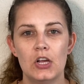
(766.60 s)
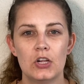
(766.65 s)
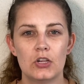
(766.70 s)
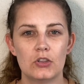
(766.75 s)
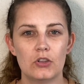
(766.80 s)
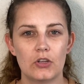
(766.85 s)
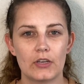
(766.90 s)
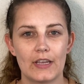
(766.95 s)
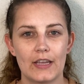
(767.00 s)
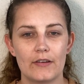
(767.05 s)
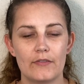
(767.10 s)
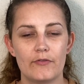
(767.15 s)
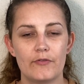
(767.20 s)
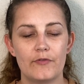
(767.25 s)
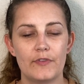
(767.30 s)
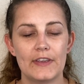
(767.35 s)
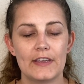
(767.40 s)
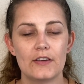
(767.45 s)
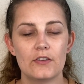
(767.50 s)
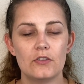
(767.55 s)
look and
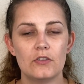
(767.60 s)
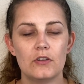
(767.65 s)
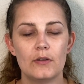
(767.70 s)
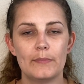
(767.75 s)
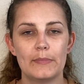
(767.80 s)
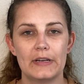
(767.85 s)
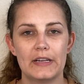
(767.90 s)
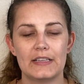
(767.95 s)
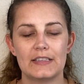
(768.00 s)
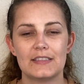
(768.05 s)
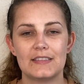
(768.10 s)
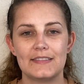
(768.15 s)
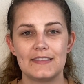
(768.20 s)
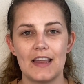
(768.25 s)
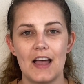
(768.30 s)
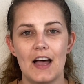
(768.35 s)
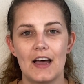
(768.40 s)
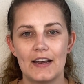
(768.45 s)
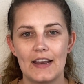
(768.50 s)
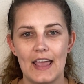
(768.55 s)
feel, but it's
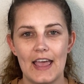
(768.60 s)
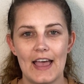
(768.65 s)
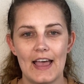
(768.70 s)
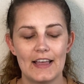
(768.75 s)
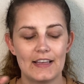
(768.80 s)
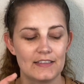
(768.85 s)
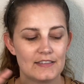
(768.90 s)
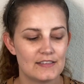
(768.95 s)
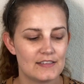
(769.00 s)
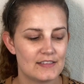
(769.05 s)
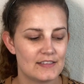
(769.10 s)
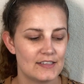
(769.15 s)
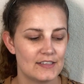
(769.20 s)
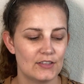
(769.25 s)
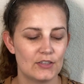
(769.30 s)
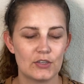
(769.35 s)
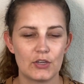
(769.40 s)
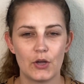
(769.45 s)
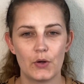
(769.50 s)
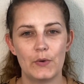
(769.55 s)
not as
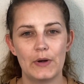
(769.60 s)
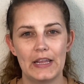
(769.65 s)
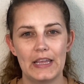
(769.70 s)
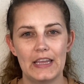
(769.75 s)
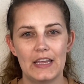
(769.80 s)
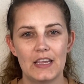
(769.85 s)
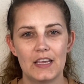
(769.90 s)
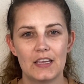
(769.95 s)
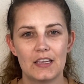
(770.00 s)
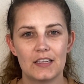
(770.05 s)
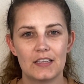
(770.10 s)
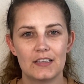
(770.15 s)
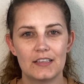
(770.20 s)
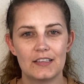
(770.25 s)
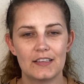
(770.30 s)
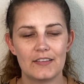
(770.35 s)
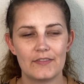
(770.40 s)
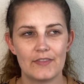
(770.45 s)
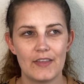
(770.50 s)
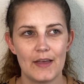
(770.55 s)
silicone-y,
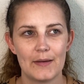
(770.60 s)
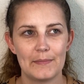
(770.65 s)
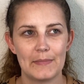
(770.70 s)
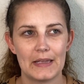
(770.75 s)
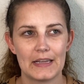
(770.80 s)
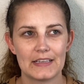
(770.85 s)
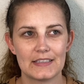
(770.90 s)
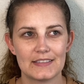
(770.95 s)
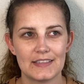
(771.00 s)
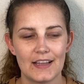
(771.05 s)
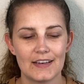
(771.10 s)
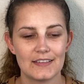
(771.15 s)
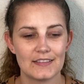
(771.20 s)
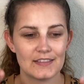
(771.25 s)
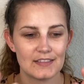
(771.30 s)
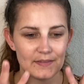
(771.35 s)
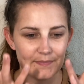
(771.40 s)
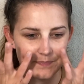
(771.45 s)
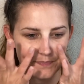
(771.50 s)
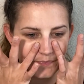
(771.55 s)
if that makes
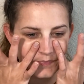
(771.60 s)
sense.